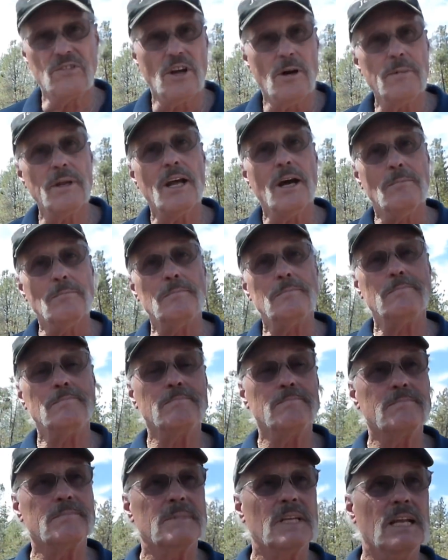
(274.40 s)
sum it up,
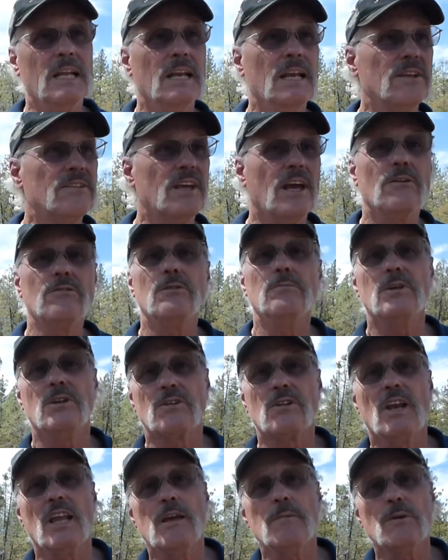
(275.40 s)
let's have some
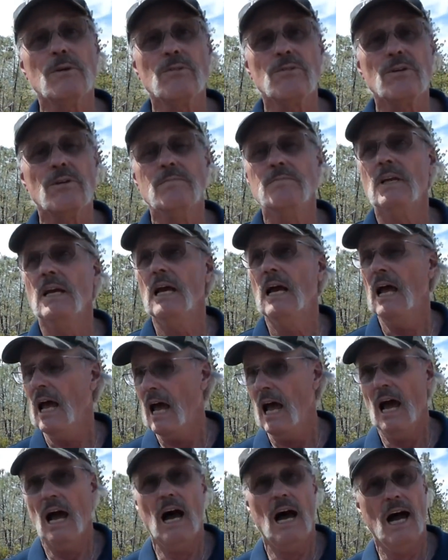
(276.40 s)
disclaimers.
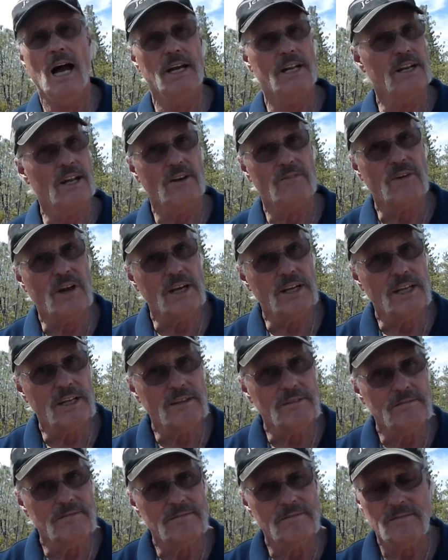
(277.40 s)
I did not find
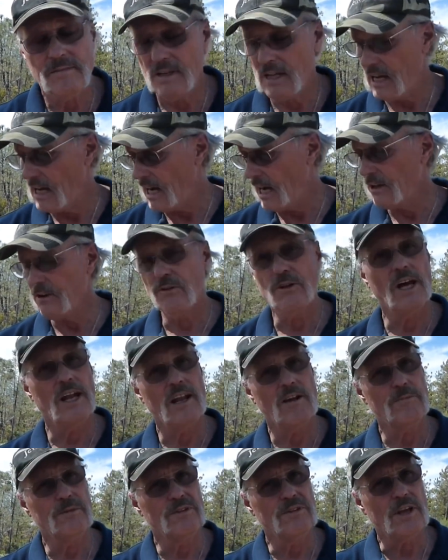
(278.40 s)
it. I do
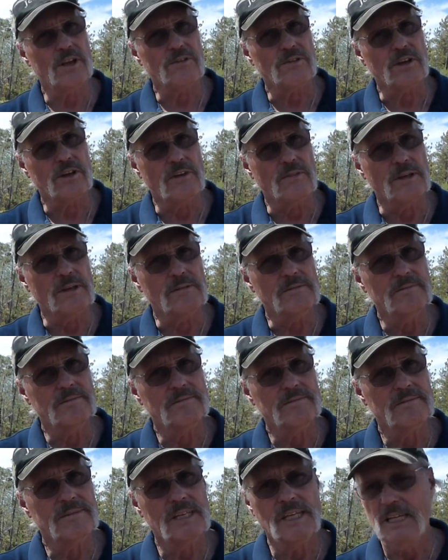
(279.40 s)
not have possession of it.
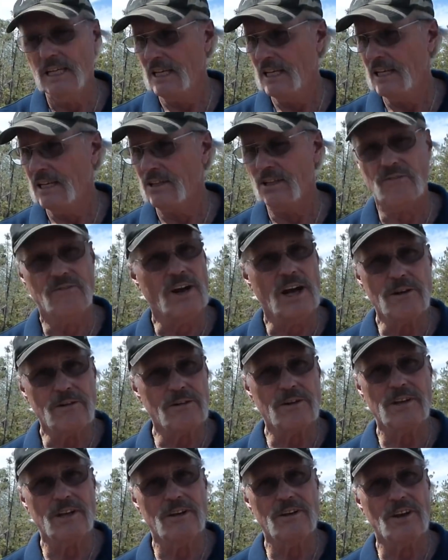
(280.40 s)
The
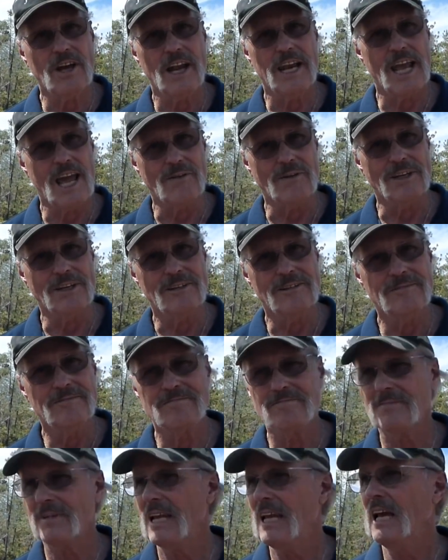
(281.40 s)
finder did not have it.
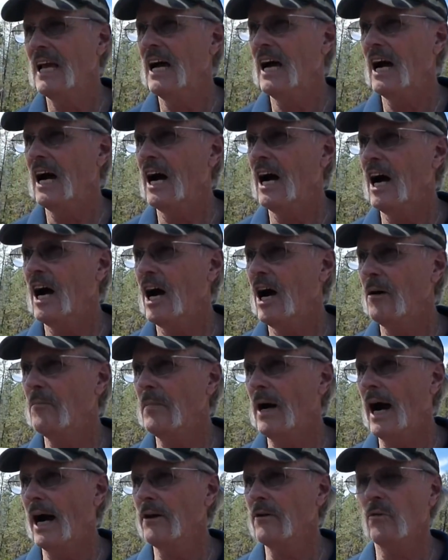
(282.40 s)

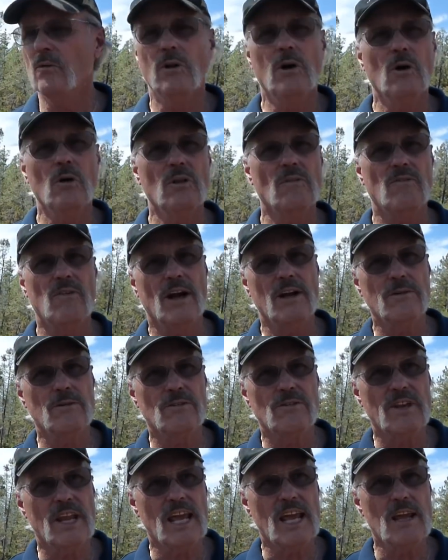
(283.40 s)
I don't know the
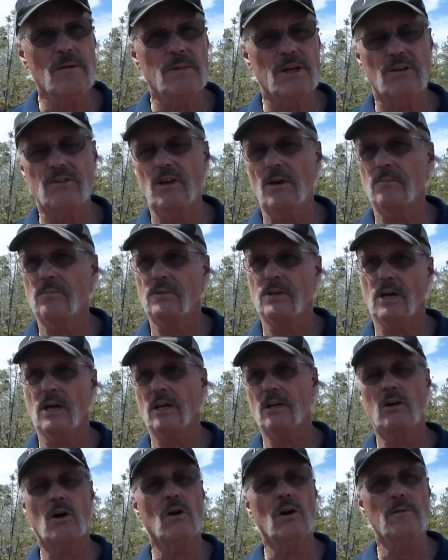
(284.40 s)
finder's name, except
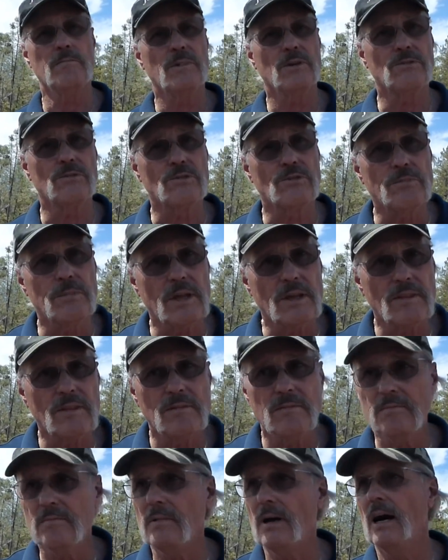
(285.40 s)
I call him Mr. Smith.
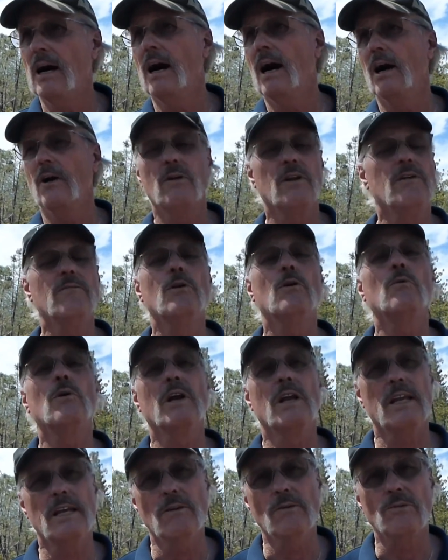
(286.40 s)
I don't even know
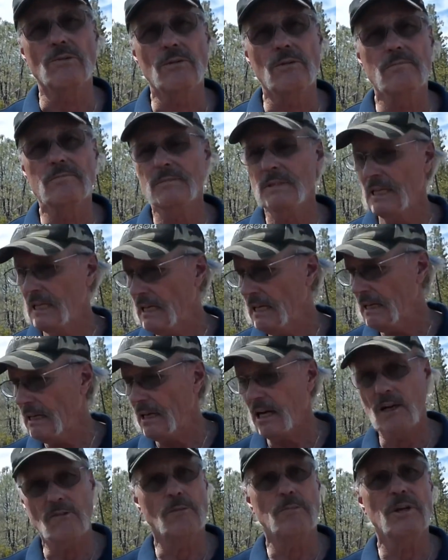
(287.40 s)
where he lives.
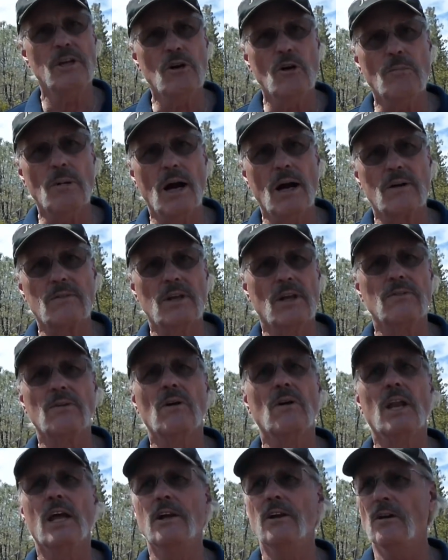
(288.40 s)
I have a P.O. box, that's
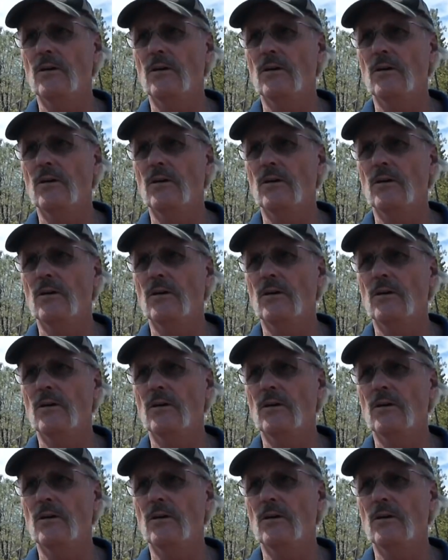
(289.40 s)
all I